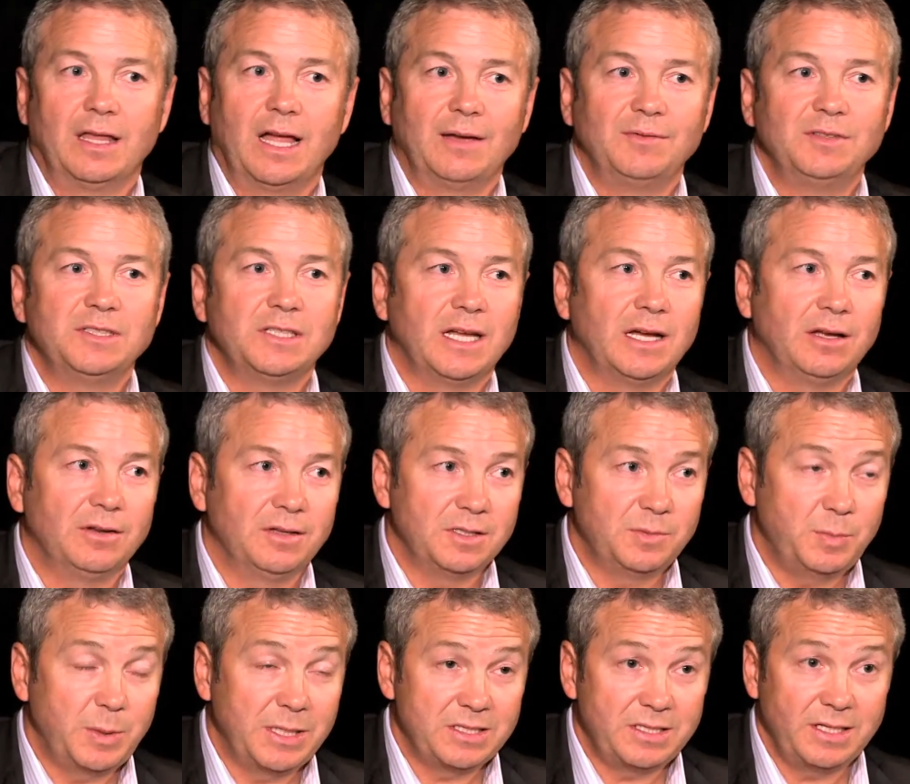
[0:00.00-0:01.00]
lifestyle
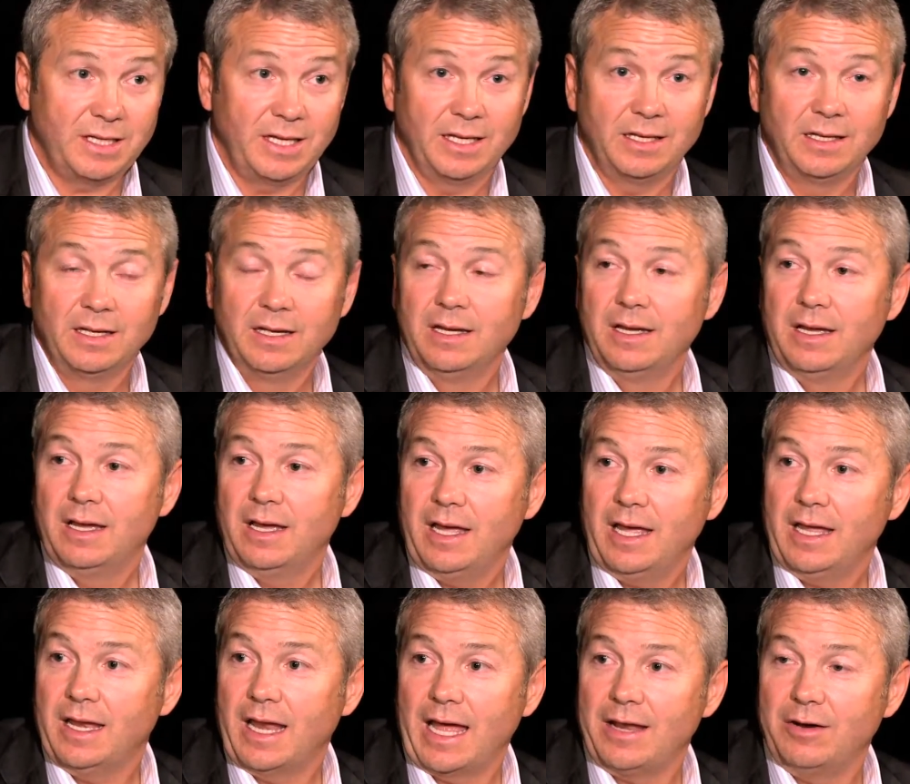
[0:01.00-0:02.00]
dispensing,
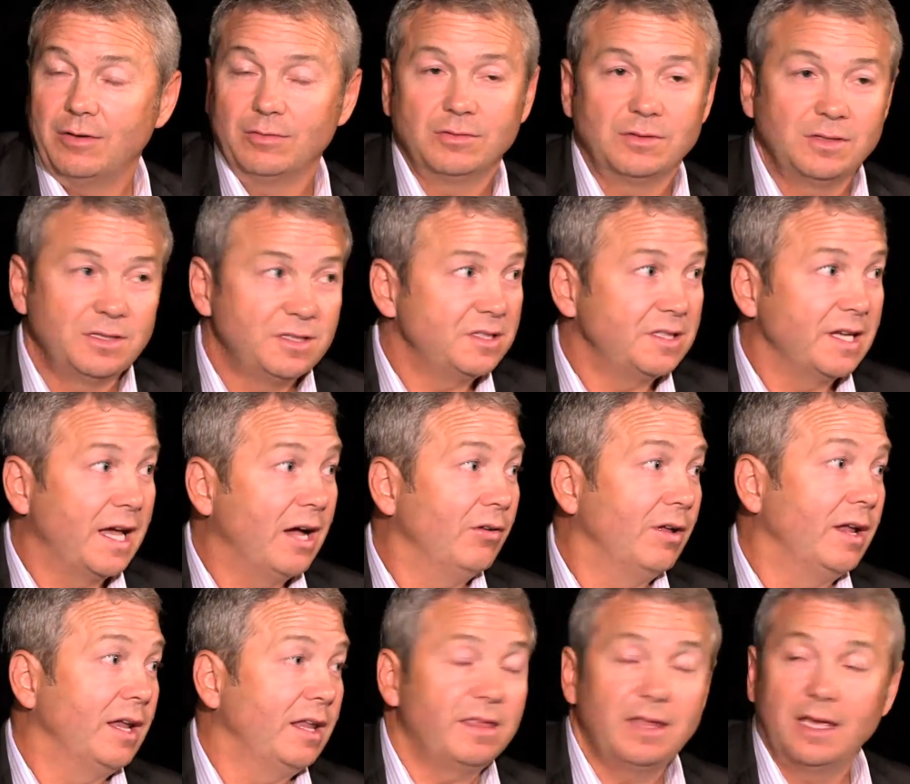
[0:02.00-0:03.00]
and I don't
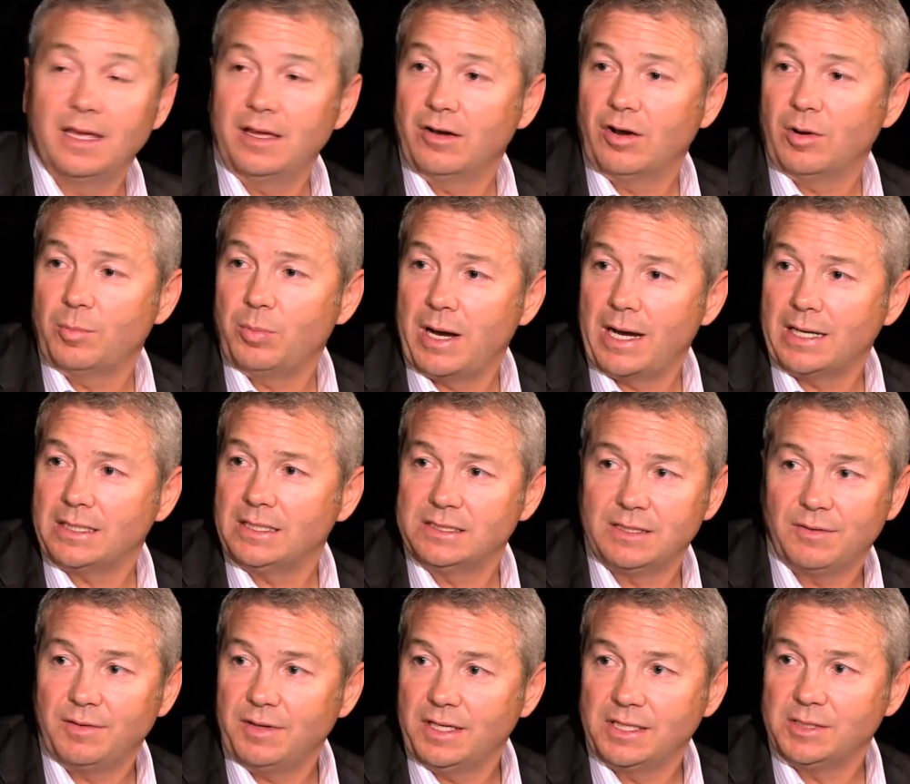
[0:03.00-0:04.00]
sell anything in our
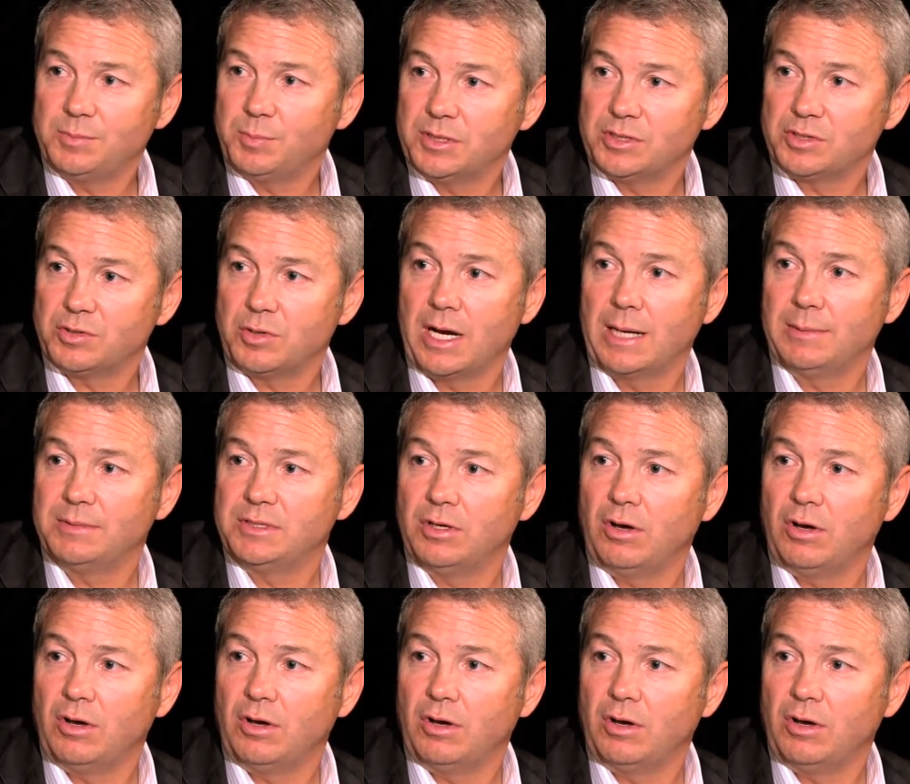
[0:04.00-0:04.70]
practice. Everything's prescribed.